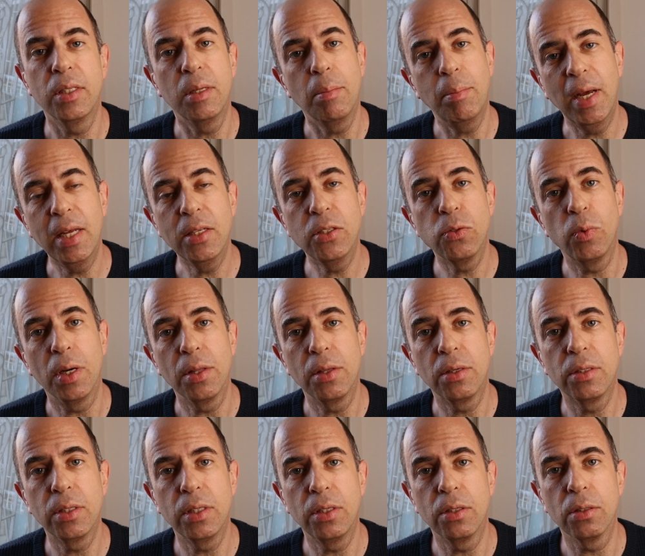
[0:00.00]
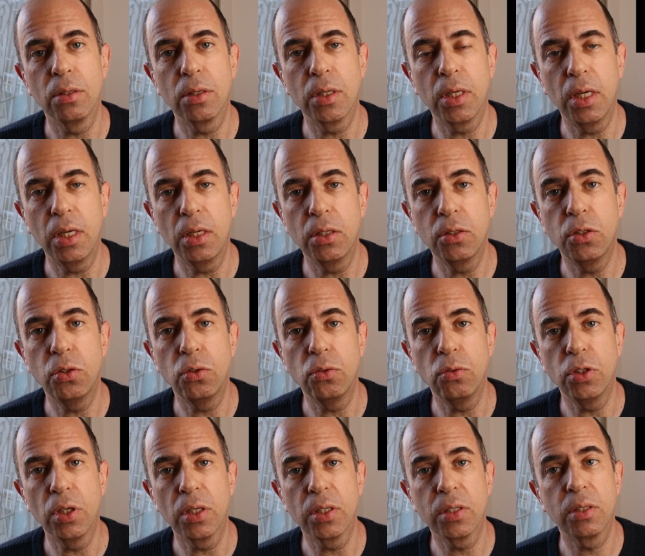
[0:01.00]
depends whether you're looking to
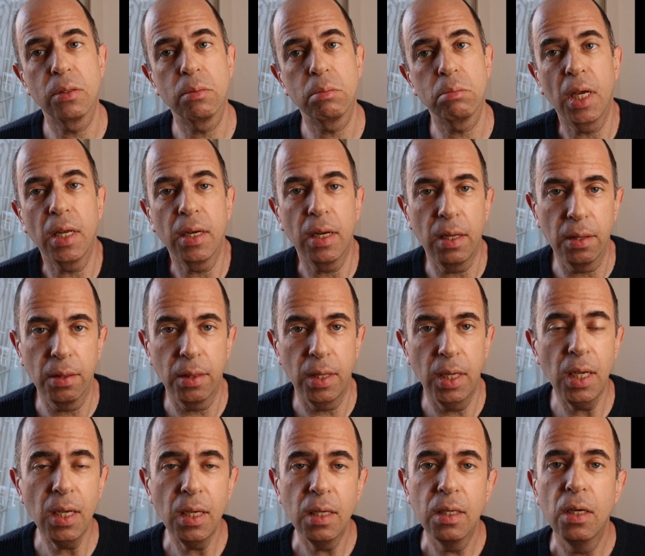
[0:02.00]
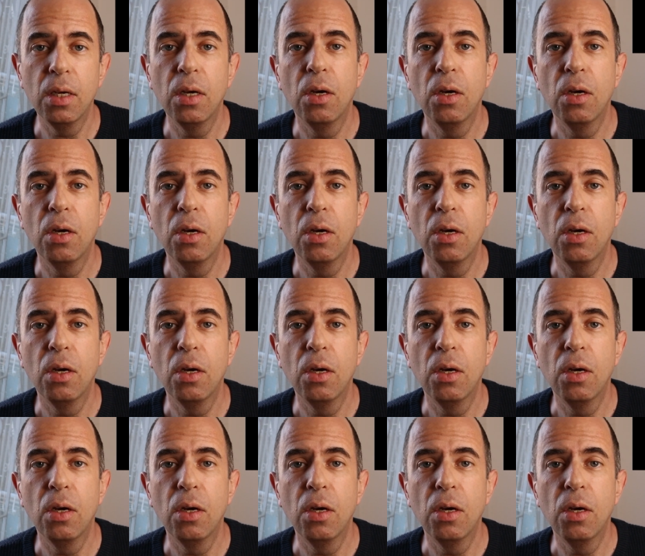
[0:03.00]
just get healthy